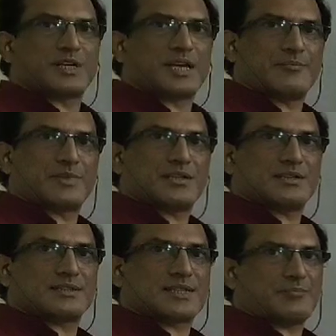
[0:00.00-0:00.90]
became
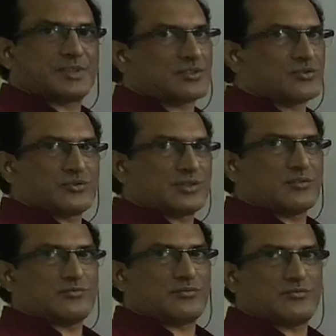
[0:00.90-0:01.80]
the subject. So
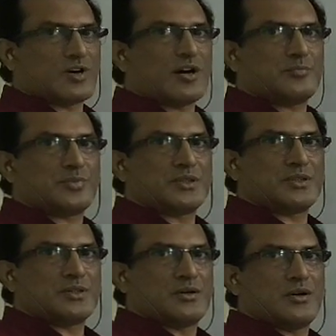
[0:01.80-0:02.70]
the verb
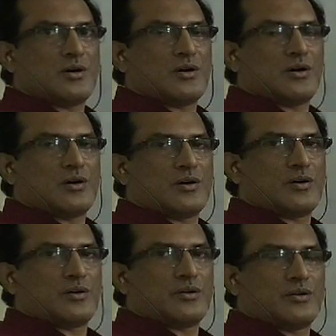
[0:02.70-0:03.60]

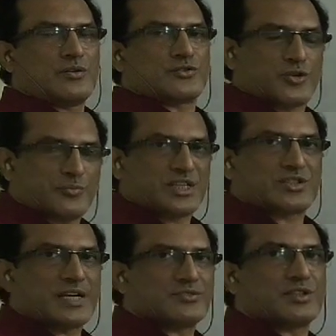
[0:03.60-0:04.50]
should be
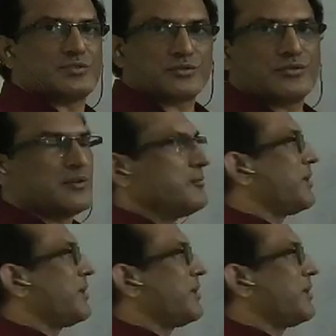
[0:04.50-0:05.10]
changed into